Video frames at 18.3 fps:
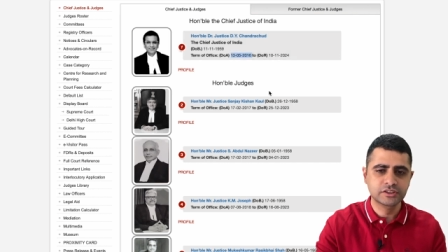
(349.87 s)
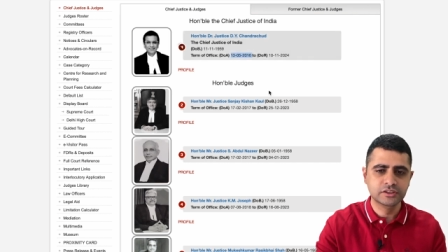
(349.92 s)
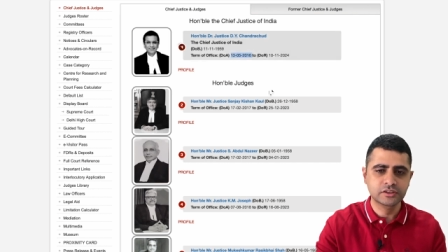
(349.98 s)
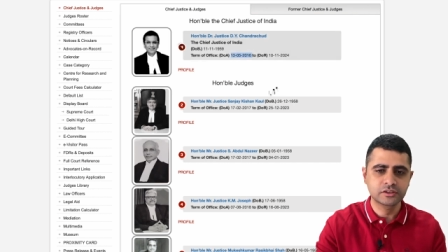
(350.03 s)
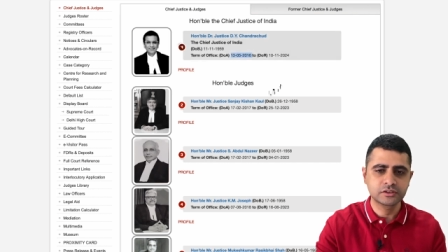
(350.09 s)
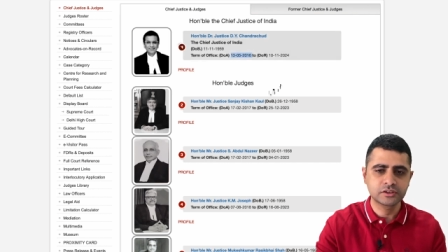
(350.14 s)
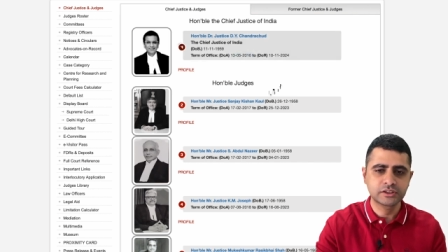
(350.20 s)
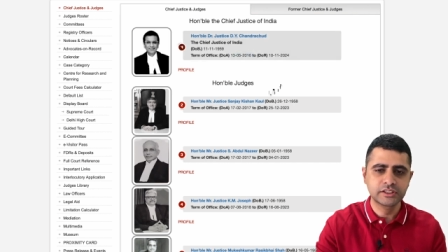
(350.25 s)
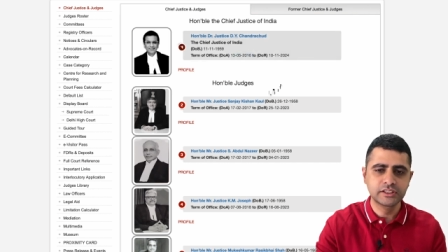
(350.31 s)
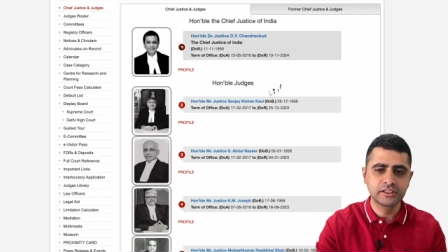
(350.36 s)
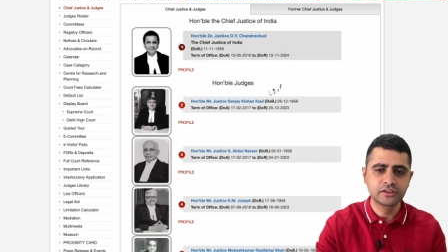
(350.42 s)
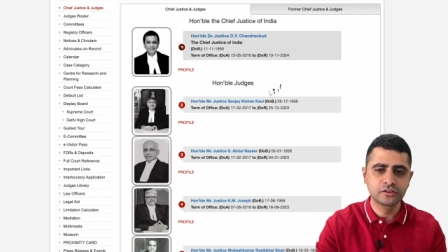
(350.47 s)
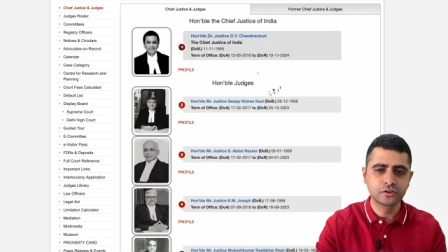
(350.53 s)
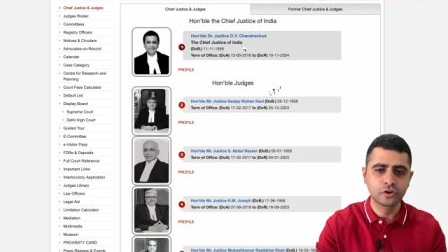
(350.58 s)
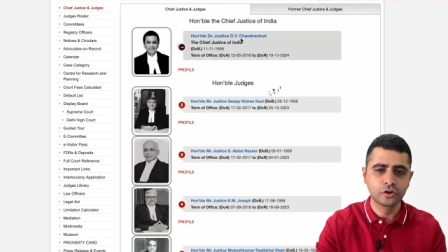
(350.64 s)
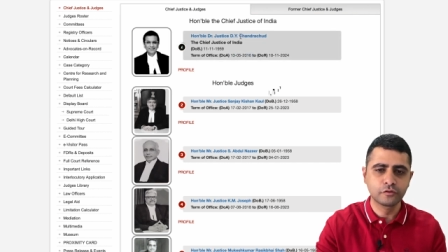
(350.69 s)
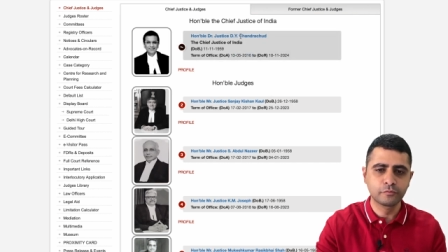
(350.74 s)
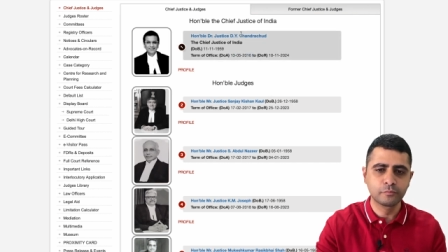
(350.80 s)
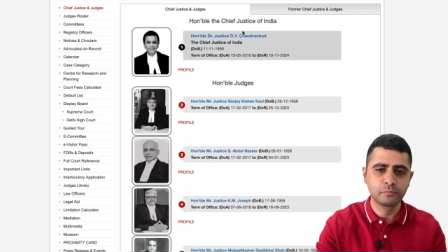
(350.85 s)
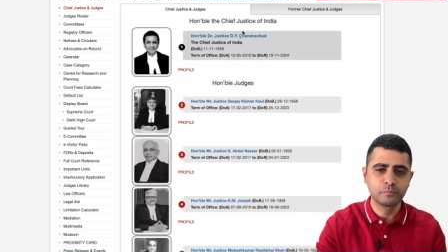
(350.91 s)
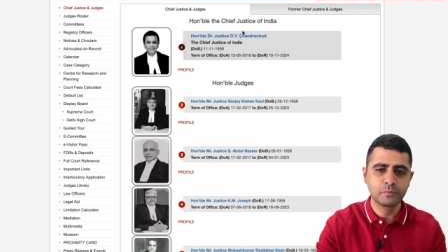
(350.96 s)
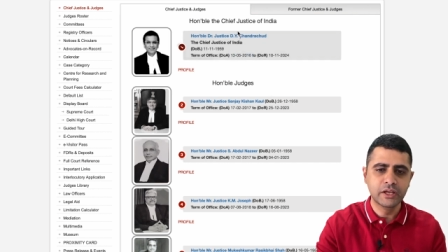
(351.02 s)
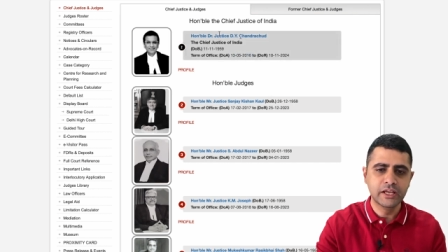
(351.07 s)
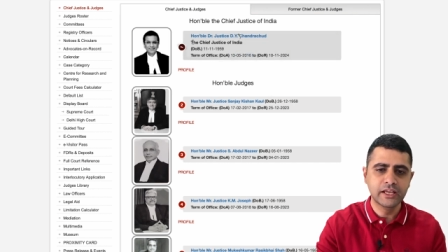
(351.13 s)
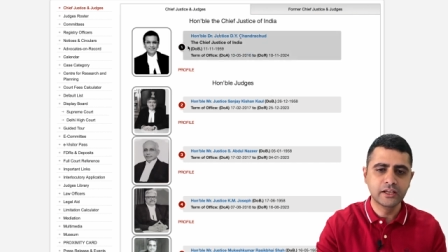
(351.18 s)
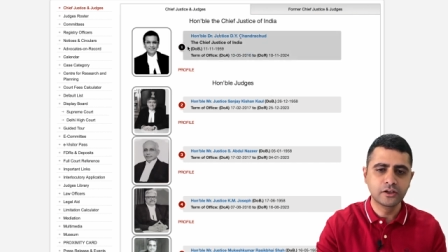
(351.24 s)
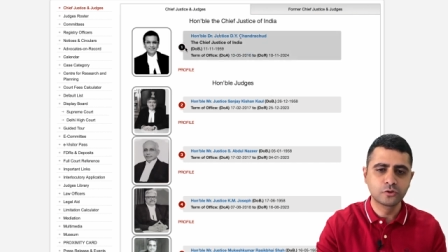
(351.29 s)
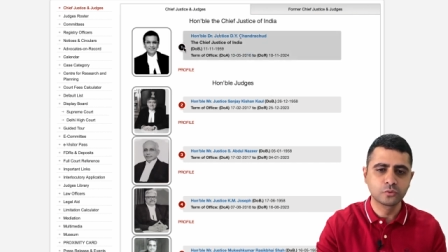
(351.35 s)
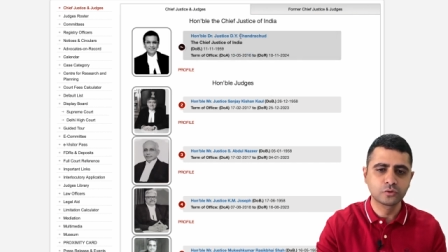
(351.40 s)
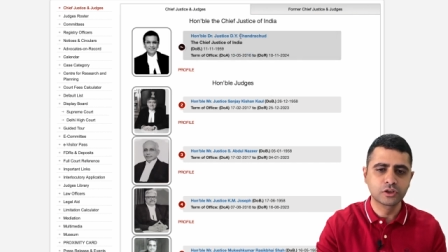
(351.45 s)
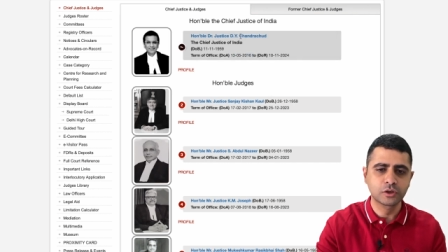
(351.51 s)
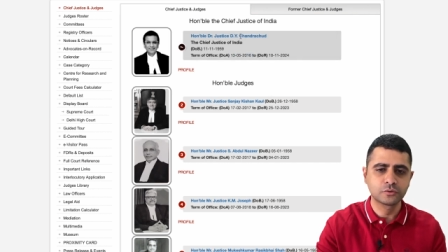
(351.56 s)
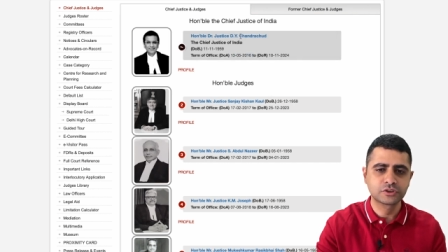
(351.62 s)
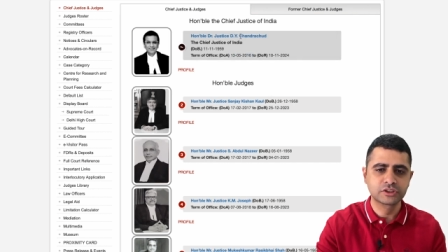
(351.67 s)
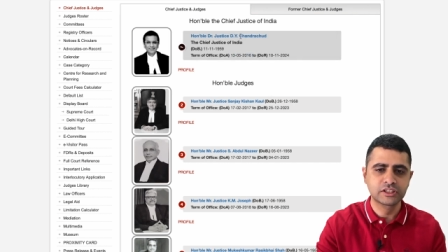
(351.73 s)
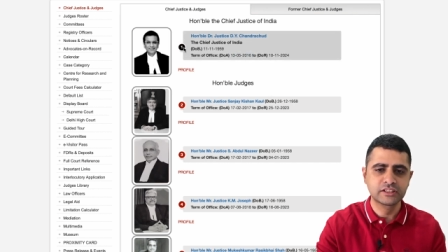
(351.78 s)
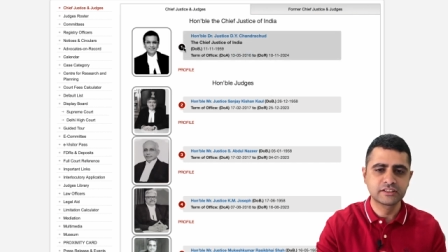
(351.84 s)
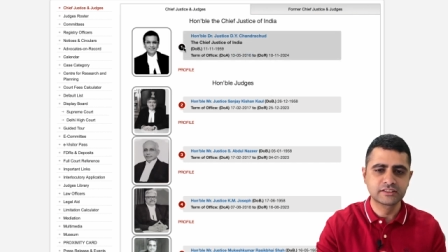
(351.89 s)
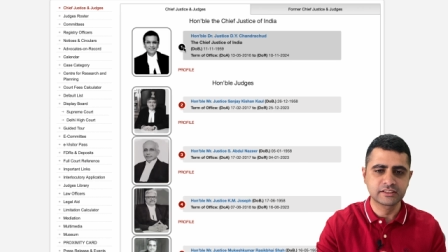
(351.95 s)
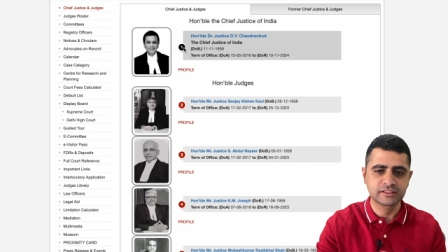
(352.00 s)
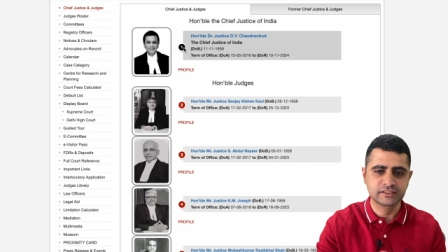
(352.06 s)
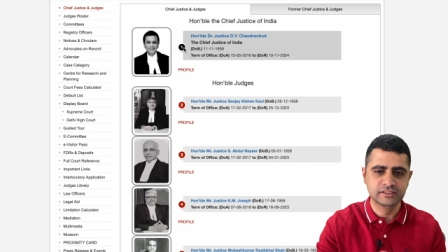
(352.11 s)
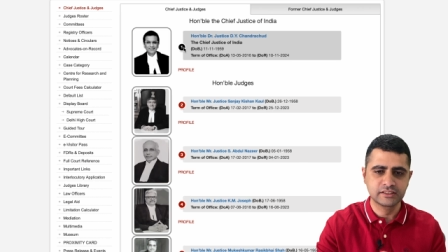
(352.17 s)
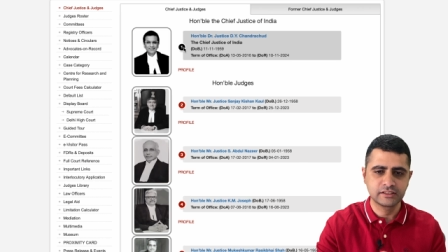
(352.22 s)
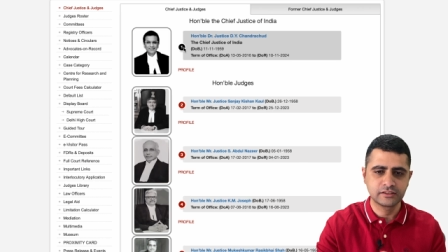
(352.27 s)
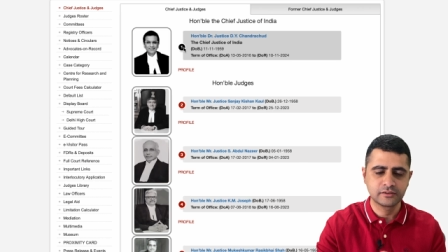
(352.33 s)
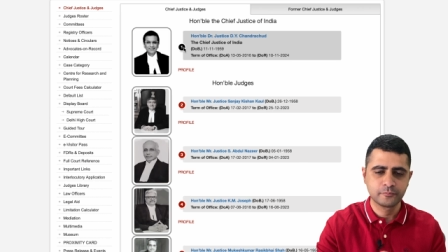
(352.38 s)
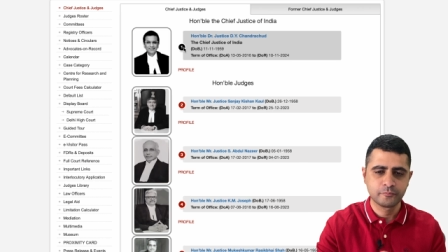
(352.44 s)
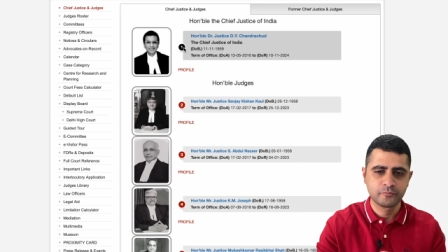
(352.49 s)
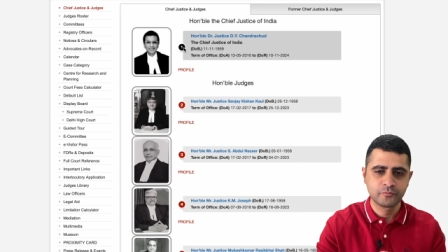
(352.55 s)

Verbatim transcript: 13th of May 2016.